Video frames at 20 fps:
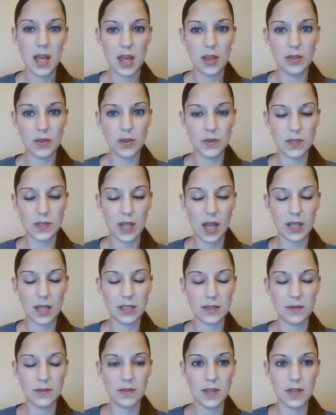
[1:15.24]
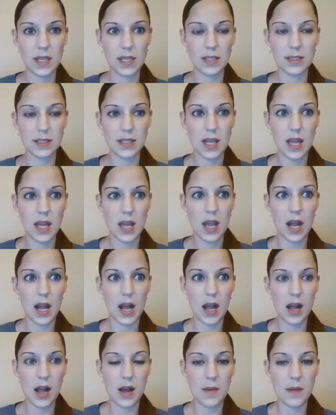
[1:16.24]
those kinds of things.
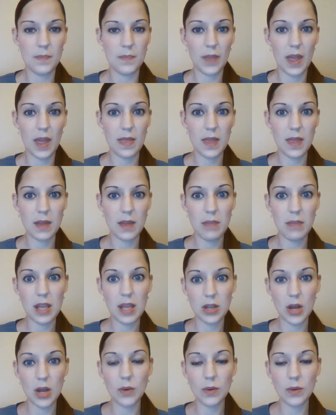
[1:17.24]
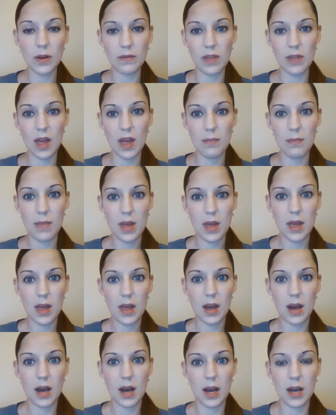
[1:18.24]
And then make note of them.
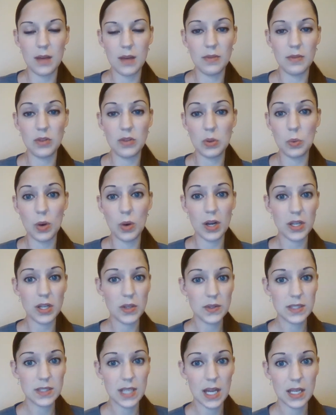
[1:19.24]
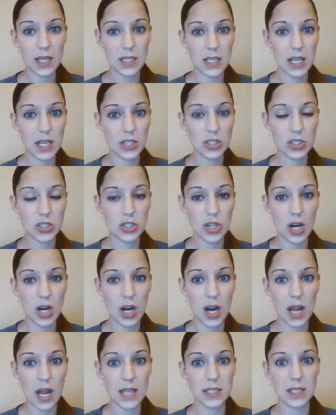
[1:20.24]
If you want to use the annotation
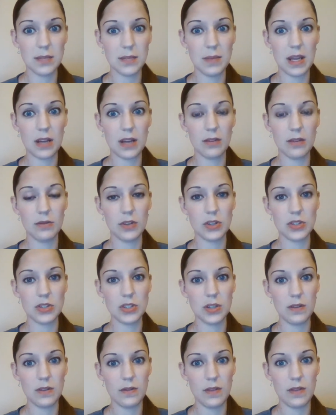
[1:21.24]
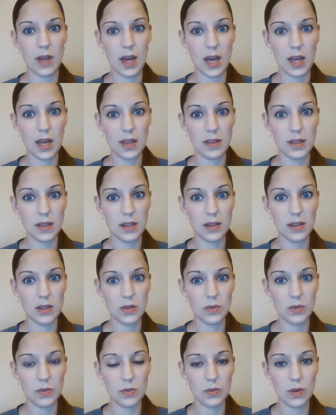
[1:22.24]
chart, I did make a version of that
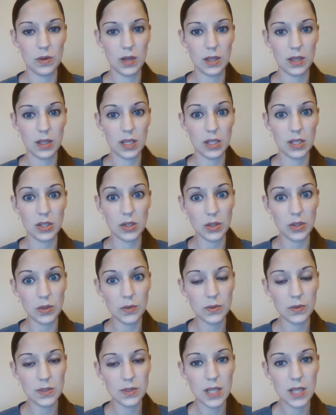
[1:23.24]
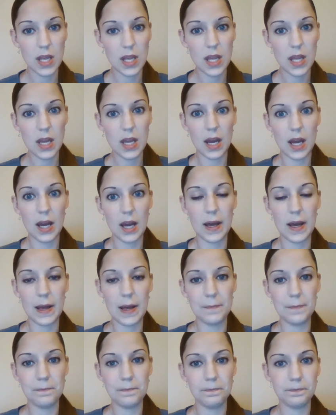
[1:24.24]
you can use.
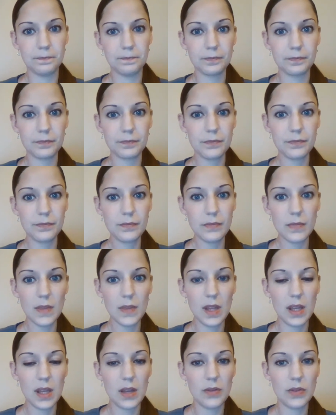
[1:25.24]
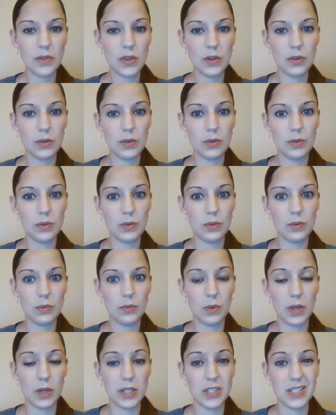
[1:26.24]
If you
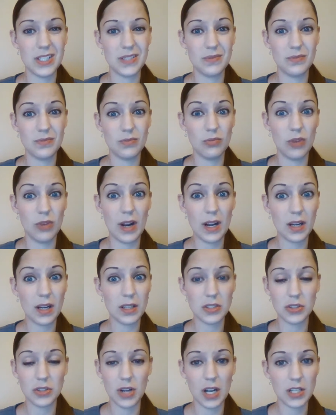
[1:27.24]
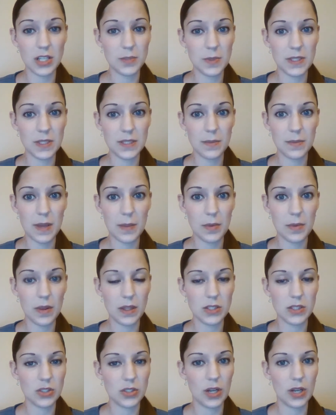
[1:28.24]
want to just write on a scratch piece of paper,
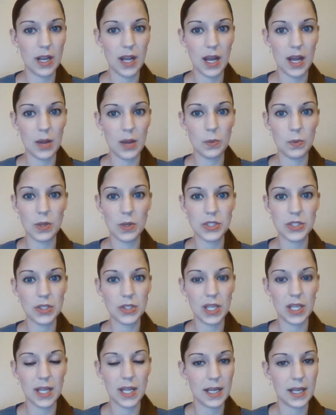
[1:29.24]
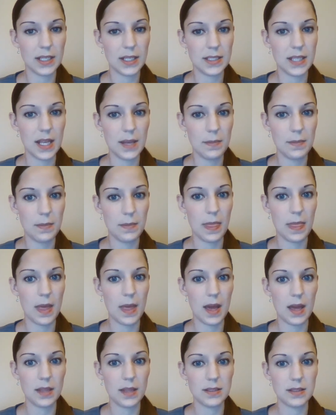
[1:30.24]
that's great. I wish you could annotate, but
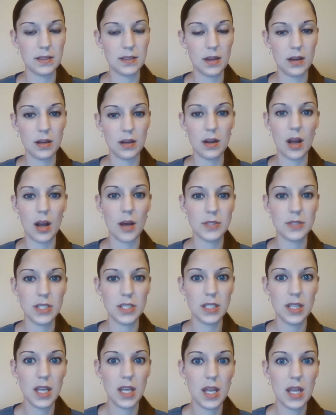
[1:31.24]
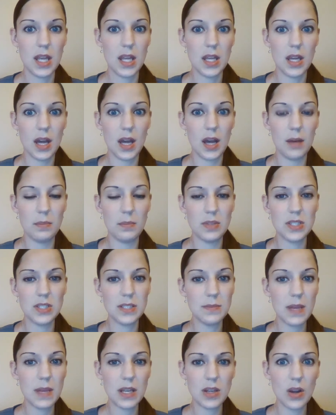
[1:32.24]
that's not an option. But
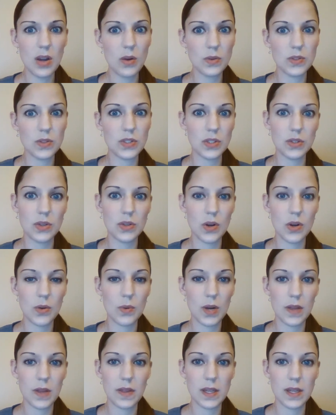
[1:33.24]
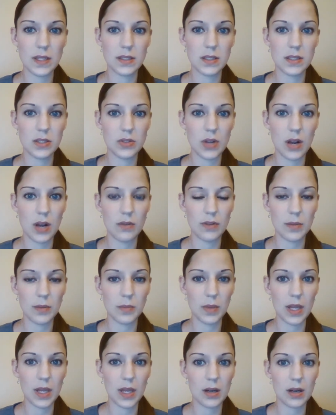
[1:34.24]
just make notes so you know what things to draw from
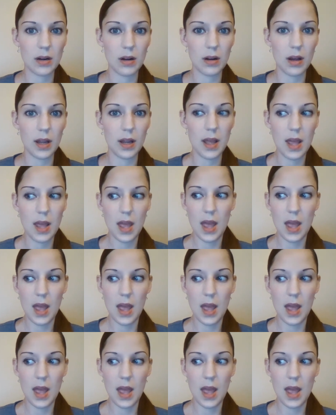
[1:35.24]
later on.